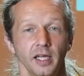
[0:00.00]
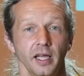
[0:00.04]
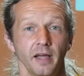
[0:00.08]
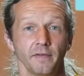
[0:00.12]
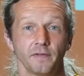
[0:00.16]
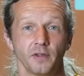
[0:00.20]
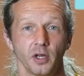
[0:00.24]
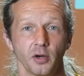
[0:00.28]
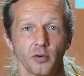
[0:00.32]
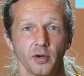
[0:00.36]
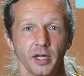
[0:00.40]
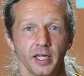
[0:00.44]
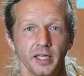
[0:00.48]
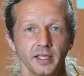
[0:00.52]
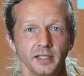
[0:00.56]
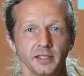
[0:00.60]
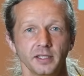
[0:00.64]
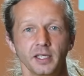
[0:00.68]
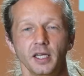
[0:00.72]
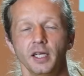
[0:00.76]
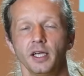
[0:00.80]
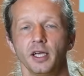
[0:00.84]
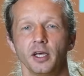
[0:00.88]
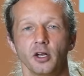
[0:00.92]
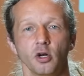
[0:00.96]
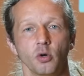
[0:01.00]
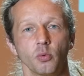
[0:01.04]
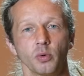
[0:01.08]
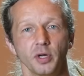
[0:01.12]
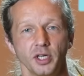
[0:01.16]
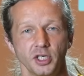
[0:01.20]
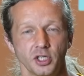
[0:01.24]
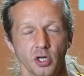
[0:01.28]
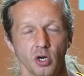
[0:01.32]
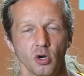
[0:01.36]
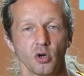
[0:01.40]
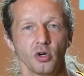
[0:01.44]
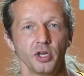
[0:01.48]
If there is, it'll
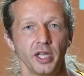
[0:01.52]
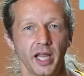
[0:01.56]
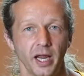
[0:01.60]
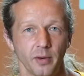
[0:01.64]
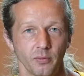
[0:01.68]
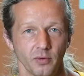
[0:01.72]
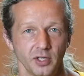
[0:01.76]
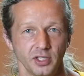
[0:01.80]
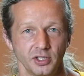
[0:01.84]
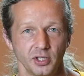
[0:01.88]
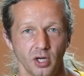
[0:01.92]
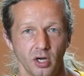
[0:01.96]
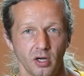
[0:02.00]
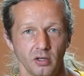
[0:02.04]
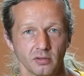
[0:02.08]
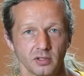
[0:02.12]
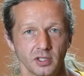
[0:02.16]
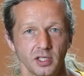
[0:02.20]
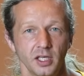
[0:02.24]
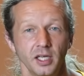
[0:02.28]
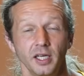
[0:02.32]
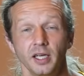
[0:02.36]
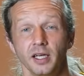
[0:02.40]
return that result.